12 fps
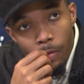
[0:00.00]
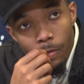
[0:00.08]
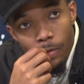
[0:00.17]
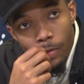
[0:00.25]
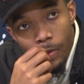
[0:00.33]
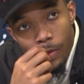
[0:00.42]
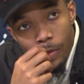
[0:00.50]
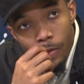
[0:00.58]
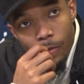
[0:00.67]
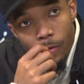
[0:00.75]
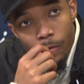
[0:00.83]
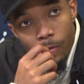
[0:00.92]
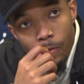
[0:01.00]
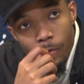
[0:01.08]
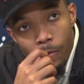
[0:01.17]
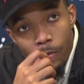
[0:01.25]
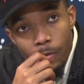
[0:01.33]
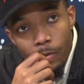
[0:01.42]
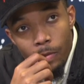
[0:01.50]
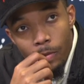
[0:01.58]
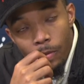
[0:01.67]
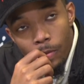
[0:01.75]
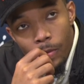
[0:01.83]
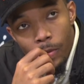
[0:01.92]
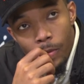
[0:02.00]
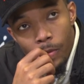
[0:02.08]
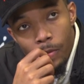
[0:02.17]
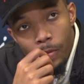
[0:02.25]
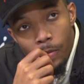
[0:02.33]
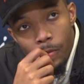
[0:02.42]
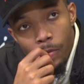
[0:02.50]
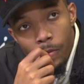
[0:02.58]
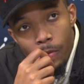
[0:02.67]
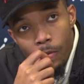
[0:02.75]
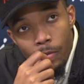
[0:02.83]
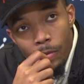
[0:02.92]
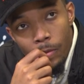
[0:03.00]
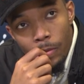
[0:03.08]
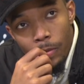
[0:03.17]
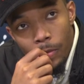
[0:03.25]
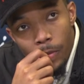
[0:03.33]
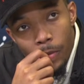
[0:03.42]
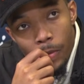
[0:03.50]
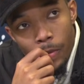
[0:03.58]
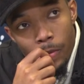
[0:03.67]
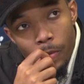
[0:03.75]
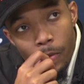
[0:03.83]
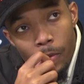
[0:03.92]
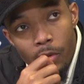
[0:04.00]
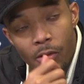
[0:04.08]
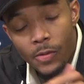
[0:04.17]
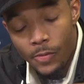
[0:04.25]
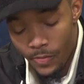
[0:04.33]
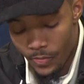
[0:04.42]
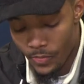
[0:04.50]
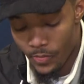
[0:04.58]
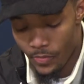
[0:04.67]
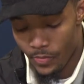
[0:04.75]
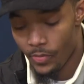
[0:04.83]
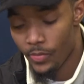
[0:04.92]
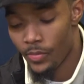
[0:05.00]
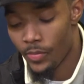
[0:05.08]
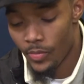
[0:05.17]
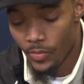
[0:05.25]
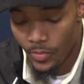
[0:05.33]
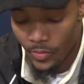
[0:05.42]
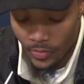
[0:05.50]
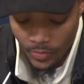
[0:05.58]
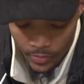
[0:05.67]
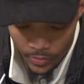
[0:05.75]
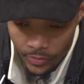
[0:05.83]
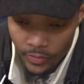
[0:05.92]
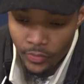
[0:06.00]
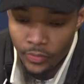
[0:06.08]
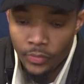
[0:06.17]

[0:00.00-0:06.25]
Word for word: Just how do you see him, I guess, just fair in, a little bit of a different offensive role tonight?